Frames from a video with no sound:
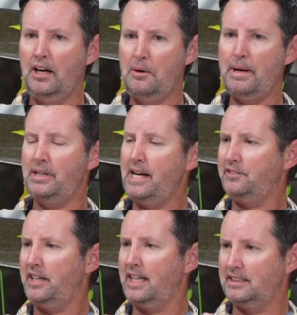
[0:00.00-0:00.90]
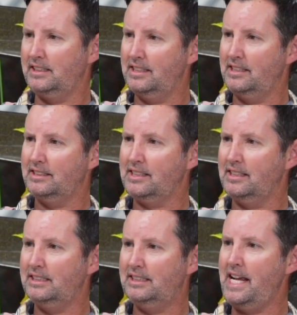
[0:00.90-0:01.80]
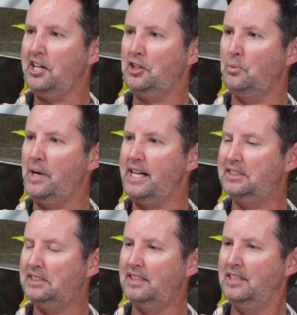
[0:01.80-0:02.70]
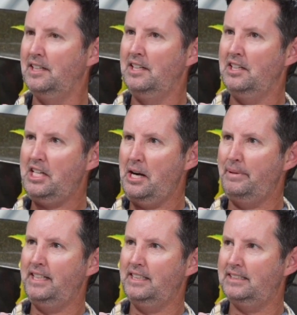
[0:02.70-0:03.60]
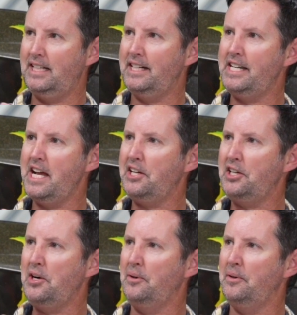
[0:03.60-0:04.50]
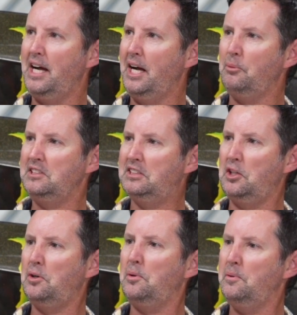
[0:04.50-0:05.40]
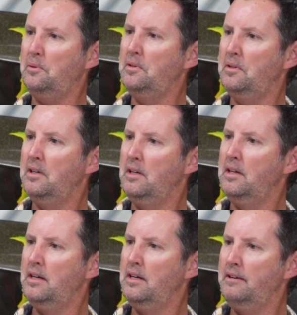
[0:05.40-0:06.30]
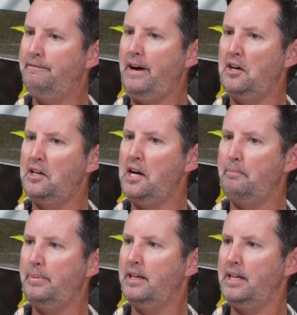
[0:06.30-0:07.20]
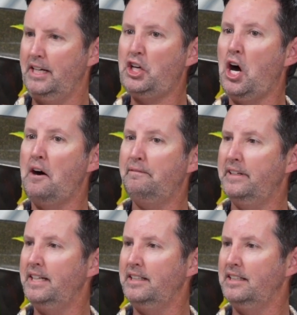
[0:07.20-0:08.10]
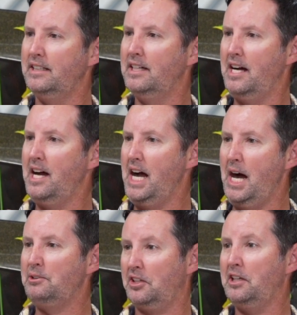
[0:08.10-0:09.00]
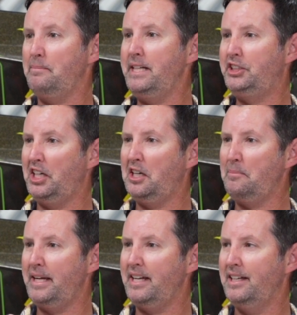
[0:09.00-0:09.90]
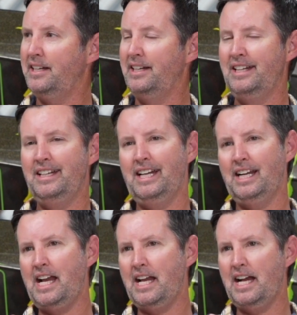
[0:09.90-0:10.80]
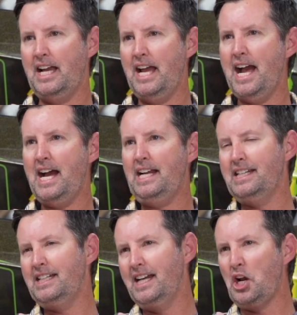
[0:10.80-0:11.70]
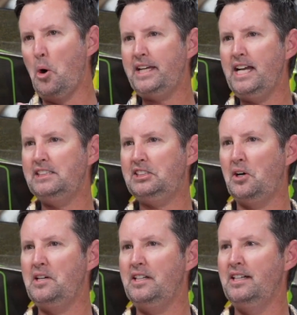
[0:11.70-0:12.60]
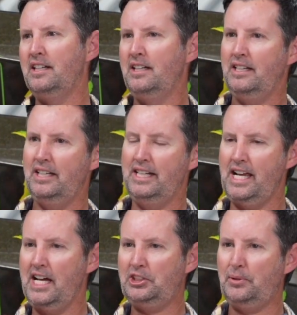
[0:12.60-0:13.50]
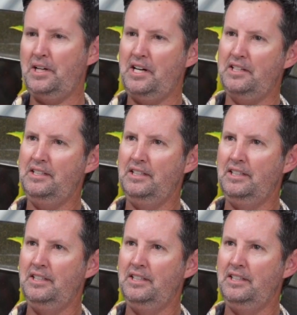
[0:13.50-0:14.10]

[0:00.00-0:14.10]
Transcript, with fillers: I remember after that Seattle race coming into San Diego, I was so fired up and confident mm-hmm. I was going to beat Jeremy. And I, I had a, an okay start, and Ezra